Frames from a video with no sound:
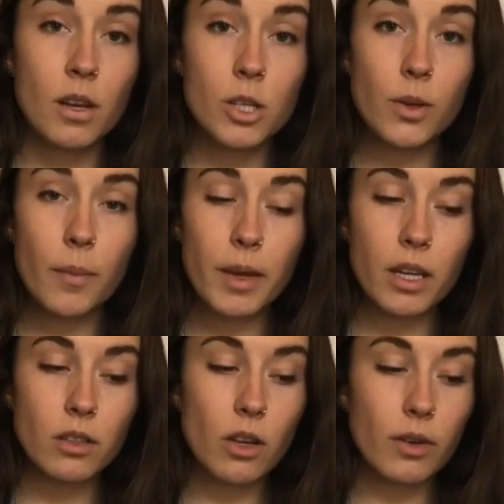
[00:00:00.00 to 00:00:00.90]
So what we
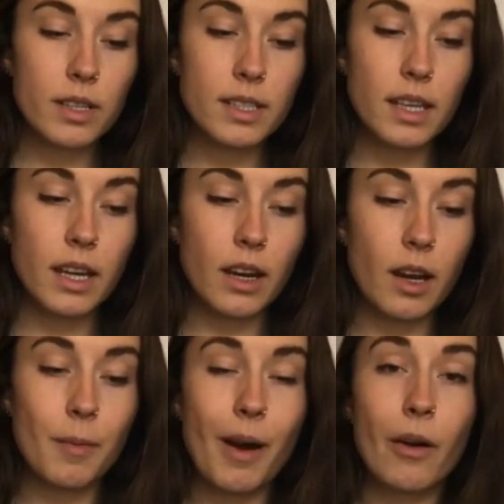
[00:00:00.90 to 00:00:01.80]
can notice
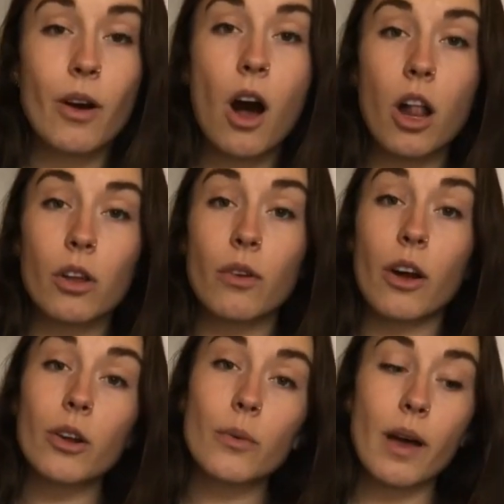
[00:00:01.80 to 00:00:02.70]
here about
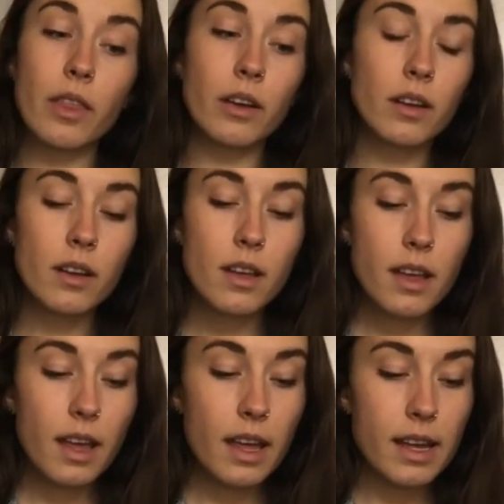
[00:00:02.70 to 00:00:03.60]
Colorado weather
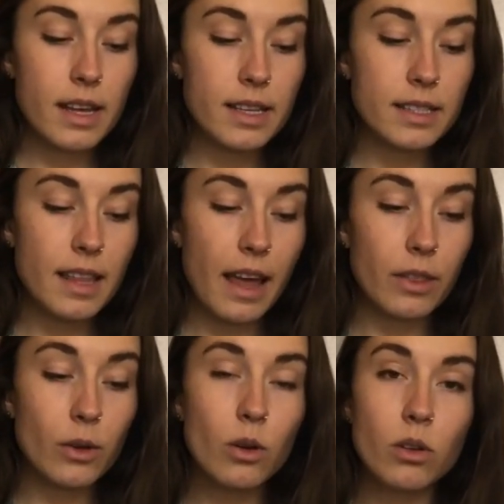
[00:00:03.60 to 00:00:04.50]
is that
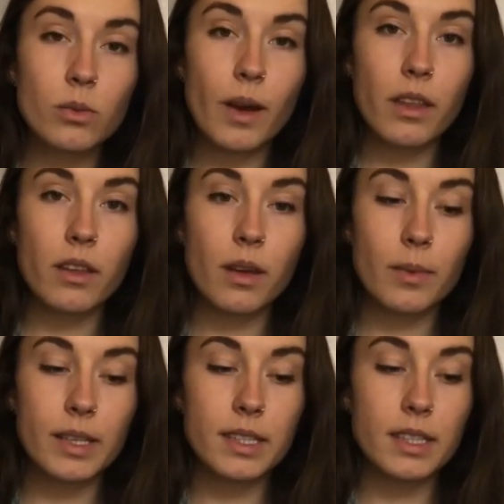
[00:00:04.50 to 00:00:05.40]
the cold weather that
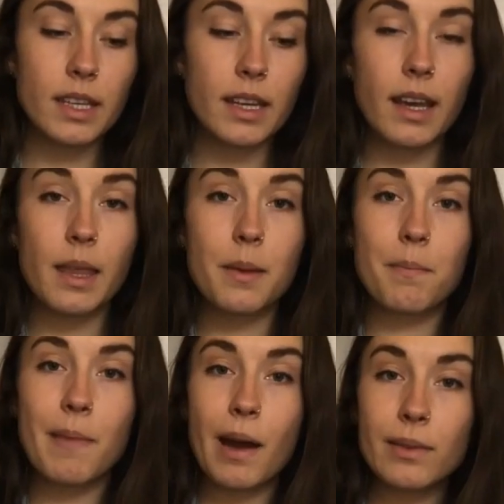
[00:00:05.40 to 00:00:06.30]
we see in the
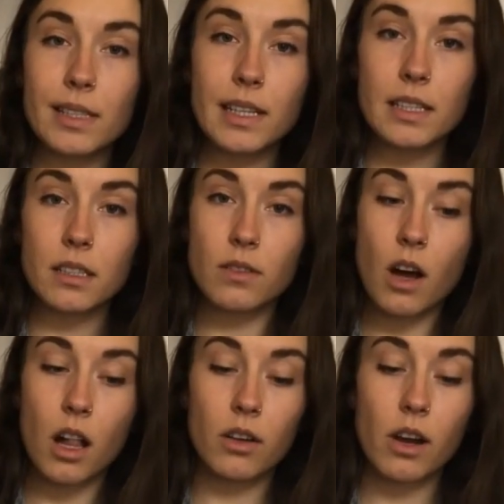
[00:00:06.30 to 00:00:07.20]
mountains of
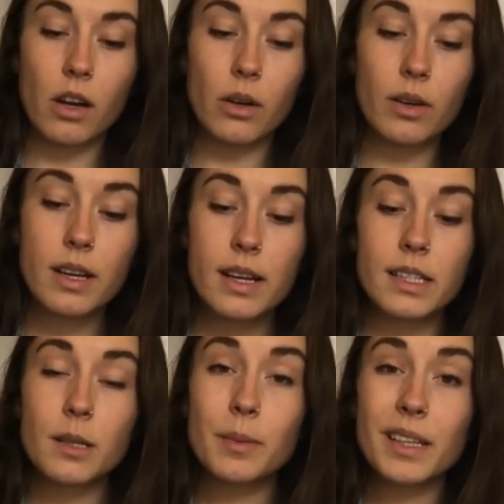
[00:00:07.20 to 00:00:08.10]
Colorado
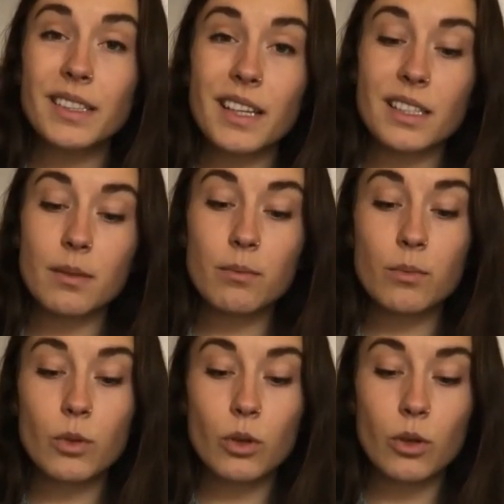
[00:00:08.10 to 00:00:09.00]
typically doesn't
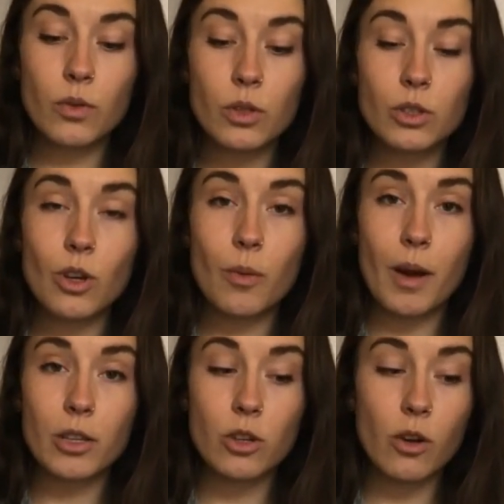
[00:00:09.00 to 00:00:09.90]
move so
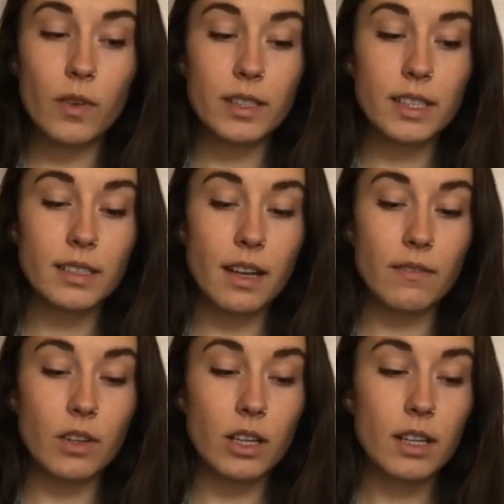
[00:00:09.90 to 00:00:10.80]
much over to
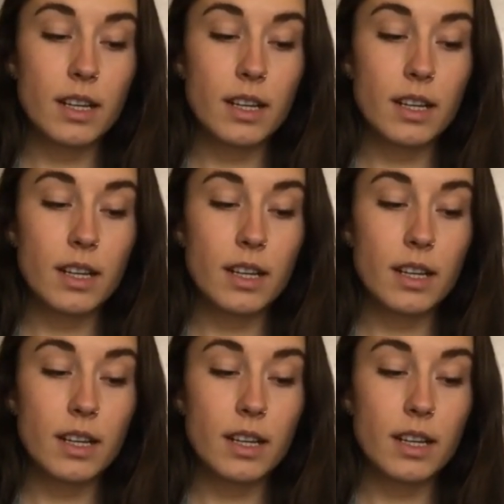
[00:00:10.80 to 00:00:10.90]
Denver.